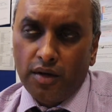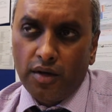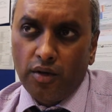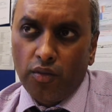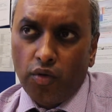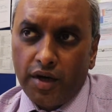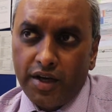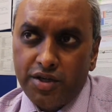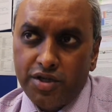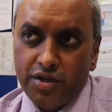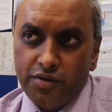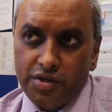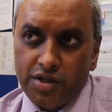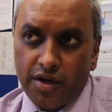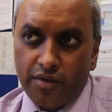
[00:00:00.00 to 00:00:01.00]
what
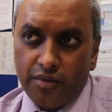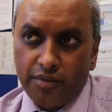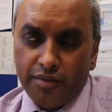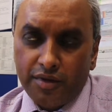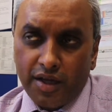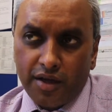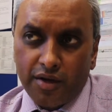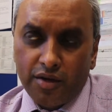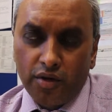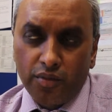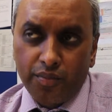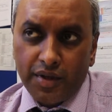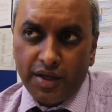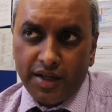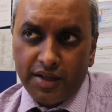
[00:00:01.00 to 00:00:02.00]
issues there
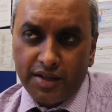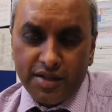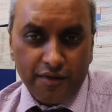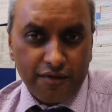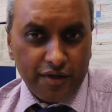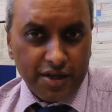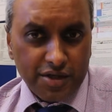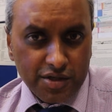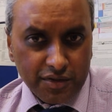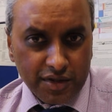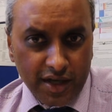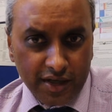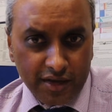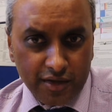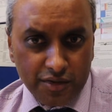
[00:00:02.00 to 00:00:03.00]
could be in a differential
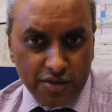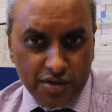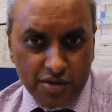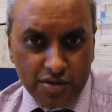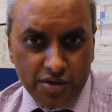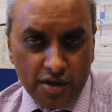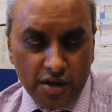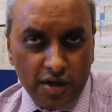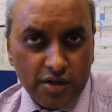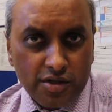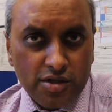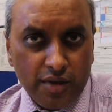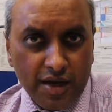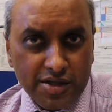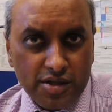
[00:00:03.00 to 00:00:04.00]
diagnosis.
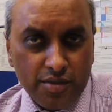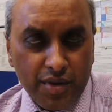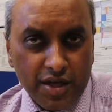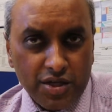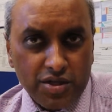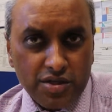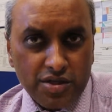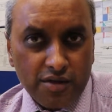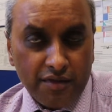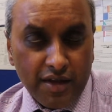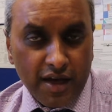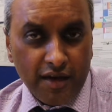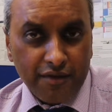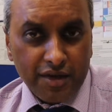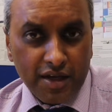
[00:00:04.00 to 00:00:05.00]
So ask the patients if they
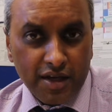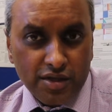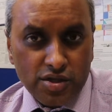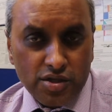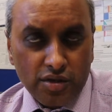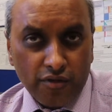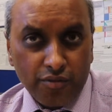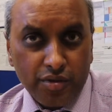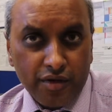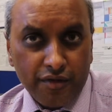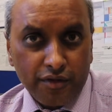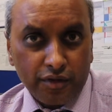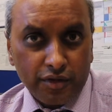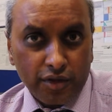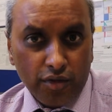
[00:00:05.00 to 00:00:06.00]
have any history of
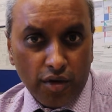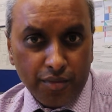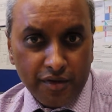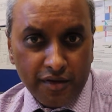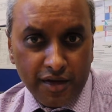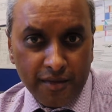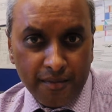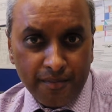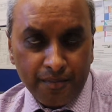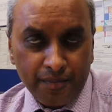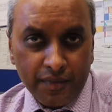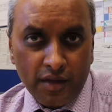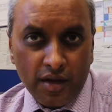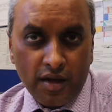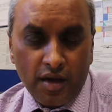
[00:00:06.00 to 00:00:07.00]
peripheral neuropathy.
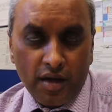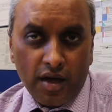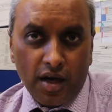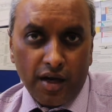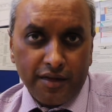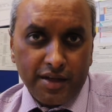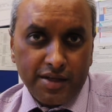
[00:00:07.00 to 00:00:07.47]
Are they